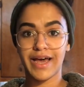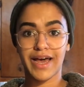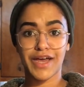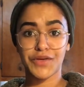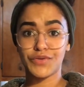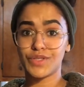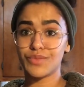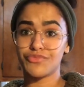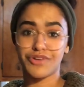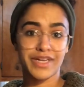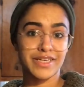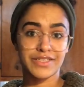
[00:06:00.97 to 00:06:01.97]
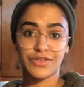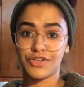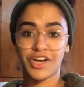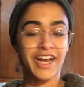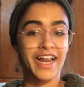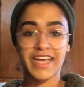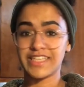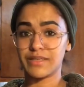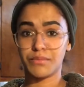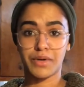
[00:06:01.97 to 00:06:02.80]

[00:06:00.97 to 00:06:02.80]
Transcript: I use them right until they're nice and